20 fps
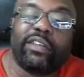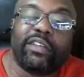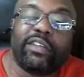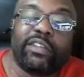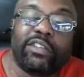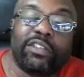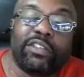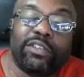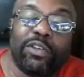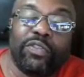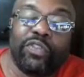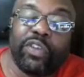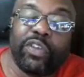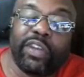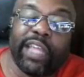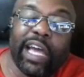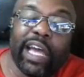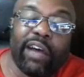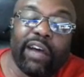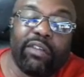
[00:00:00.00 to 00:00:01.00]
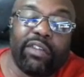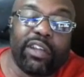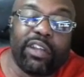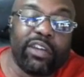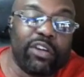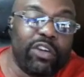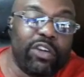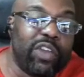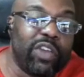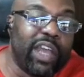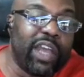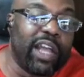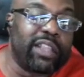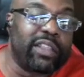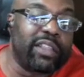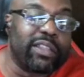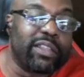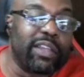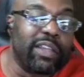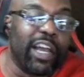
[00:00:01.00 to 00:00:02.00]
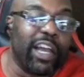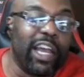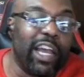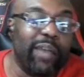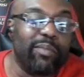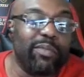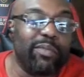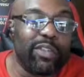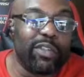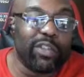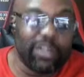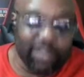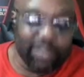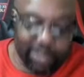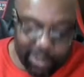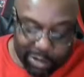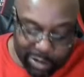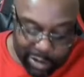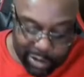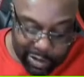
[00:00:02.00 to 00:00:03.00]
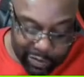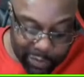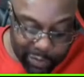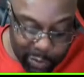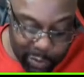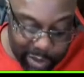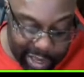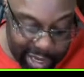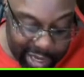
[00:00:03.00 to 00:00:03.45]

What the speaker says: So if you're down there, or you got the time, or if you can